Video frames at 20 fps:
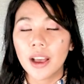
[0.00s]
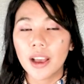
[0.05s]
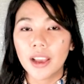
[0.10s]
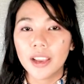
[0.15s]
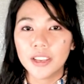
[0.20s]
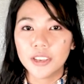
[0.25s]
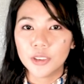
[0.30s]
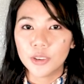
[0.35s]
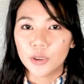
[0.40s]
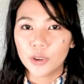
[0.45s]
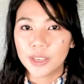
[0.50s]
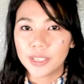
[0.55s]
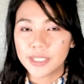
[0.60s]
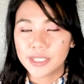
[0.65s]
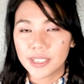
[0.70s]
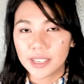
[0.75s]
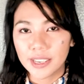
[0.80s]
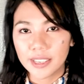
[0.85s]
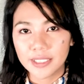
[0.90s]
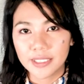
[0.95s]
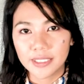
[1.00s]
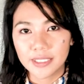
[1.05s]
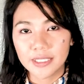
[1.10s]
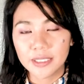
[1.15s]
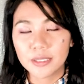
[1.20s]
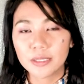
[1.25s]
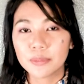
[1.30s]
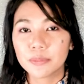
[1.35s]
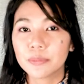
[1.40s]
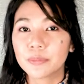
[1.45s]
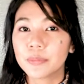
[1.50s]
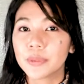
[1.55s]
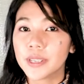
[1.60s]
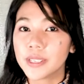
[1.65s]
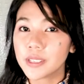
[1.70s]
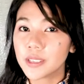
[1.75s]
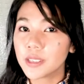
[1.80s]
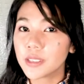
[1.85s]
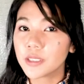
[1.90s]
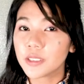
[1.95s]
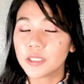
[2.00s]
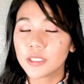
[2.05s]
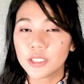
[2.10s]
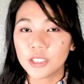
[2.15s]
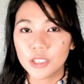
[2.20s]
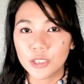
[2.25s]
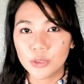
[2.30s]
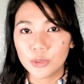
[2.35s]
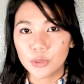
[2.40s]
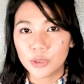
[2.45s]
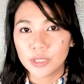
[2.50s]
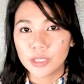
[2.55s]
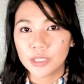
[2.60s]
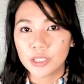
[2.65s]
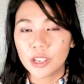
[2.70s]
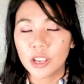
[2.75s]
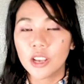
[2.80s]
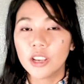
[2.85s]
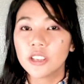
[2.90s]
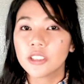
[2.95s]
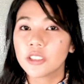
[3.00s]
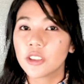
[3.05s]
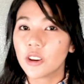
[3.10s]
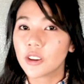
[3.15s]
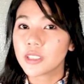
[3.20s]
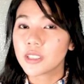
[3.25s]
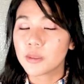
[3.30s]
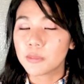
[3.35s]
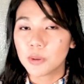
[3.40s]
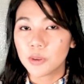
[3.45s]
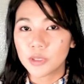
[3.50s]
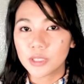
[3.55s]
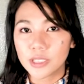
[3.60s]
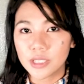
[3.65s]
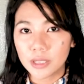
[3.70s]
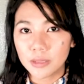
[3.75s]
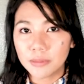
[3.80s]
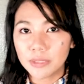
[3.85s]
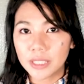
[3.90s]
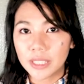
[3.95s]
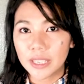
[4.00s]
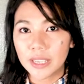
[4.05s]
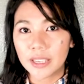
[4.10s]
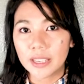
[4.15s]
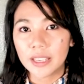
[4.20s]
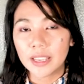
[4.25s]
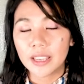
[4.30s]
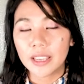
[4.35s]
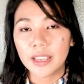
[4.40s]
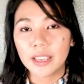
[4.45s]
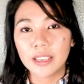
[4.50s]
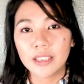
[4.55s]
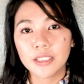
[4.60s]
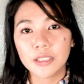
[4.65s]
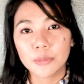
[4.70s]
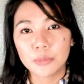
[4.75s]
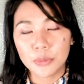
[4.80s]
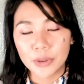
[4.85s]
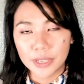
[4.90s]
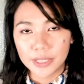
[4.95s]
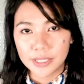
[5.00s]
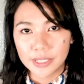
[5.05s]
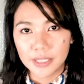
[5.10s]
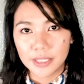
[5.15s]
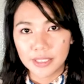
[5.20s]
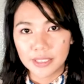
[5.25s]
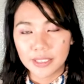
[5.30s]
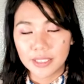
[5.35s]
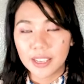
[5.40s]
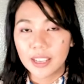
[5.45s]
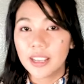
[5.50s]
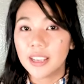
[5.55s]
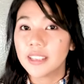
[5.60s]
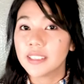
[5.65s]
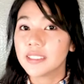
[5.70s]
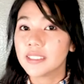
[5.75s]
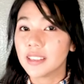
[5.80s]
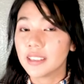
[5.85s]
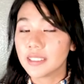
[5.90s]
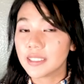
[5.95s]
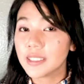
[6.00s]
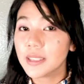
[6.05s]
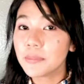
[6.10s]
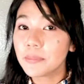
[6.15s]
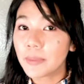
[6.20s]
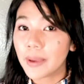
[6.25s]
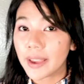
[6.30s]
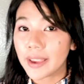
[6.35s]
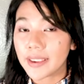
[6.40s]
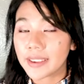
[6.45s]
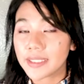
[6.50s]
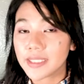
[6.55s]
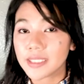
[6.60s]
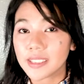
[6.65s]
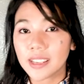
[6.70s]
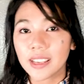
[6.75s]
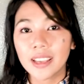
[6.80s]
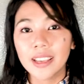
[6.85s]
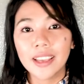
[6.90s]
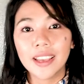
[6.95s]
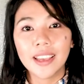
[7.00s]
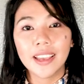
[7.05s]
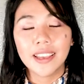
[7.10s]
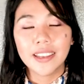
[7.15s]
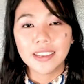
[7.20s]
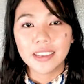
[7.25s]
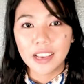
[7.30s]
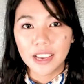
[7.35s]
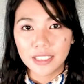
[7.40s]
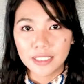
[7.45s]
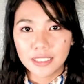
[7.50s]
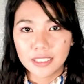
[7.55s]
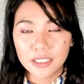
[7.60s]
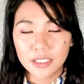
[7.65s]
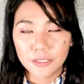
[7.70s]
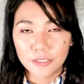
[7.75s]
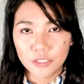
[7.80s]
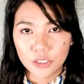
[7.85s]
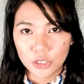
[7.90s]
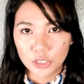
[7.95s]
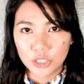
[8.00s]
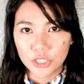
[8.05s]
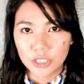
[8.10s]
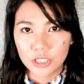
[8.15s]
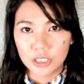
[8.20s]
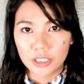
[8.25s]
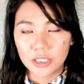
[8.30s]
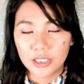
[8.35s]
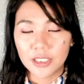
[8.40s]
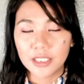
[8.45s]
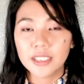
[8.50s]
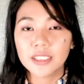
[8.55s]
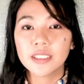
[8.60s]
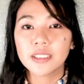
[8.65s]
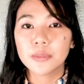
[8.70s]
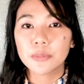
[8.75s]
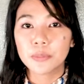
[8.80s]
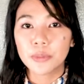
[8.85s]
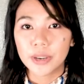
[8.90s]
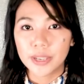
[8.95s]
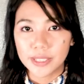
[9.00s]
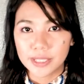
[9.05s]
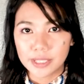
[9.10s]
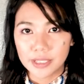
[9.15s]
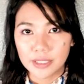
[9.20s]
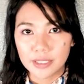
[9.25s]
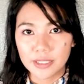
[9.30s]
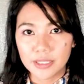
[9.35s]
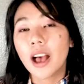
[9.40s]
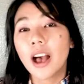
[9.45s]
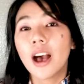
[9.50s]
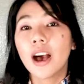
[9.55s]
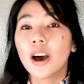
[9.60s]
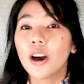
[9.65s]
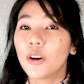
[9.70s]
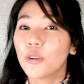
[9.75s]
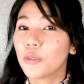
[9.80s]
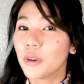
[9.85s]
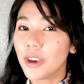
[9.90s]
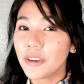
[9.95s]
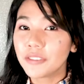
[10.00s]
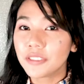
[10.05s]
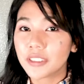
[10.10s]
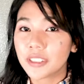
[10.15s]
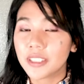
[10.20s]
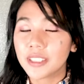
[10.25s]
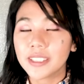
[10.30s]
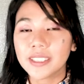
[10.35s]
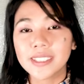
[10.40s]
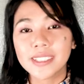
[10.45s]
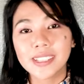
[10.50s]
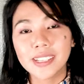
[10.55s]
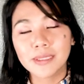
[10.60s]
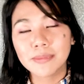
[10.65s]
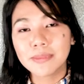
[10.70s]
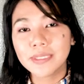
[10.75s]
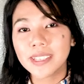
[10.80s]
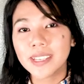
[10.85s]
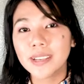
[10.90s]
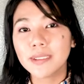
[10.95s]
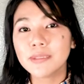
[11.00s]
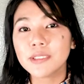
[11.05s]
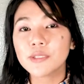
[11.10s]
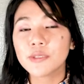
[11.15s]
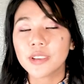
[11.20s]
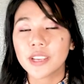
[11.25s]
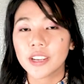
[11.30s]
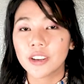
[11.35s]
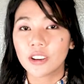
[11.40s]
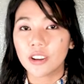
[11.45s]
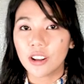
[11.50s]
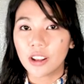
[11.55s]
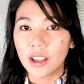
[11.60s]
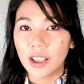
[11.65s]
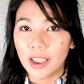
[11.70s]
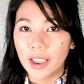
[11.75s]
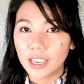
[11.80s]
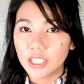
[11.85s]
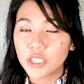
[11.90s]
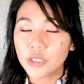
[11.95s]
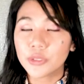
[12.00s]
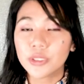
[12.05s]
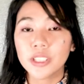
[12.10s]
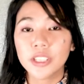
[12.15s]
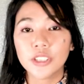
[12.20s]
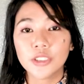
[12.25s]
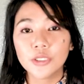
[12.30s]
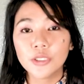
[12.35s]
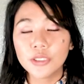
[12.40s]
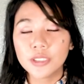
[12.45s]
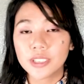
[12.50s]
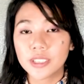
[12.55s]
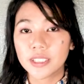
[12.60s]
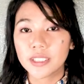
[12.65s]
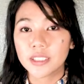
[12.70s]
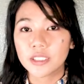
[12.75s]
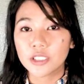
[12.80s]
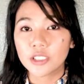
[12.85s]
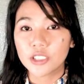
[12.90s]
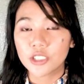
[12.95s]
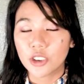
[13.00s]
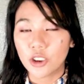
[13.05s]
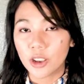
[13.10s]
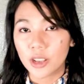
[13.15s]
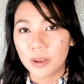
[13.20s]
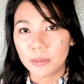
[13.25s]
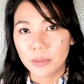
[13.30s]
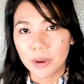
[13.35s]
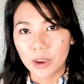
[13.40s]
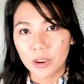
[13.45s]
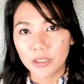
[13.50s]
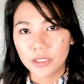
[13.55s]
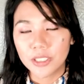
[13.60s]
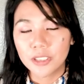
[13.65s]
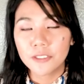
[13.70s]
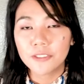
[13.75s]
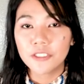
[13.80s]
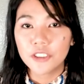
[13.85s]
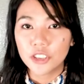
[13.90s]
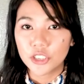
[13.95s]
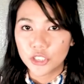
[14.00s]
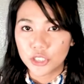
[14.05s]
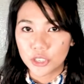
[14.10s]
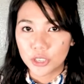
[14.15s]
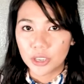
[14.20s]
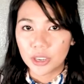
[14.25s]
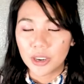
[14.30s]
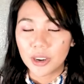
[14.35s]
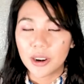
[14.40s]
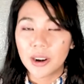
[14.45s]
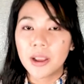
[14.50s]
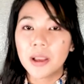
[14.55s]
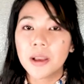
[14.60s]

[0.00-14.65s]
I know I said that present continuous talks about something in the present, not the past and not the future, the present. However, sometimes we can actually use it to talk about the future,